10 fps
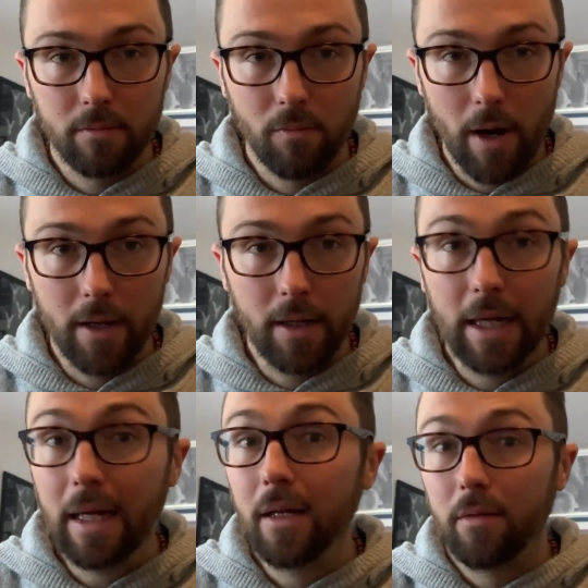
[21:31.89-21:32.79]
right?
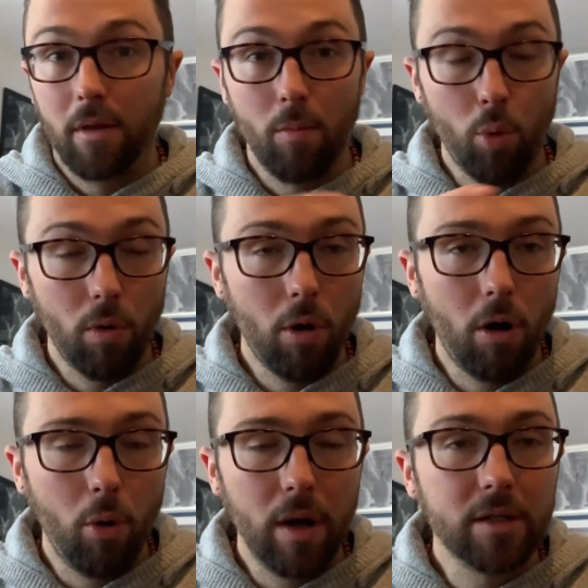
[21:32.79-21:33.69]
The
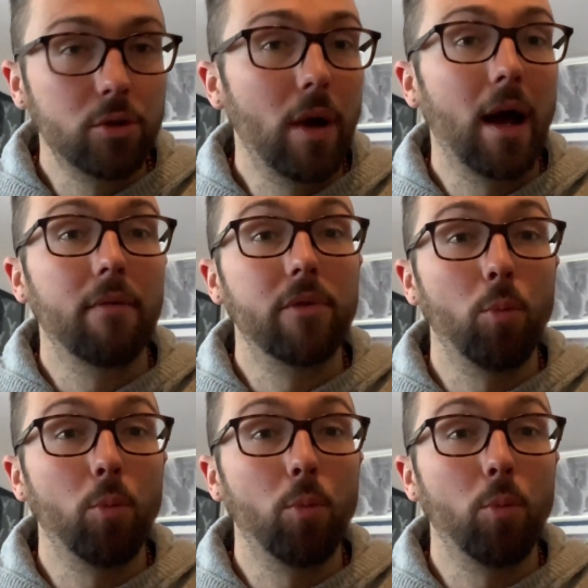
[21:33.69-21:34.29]
more ROS you have,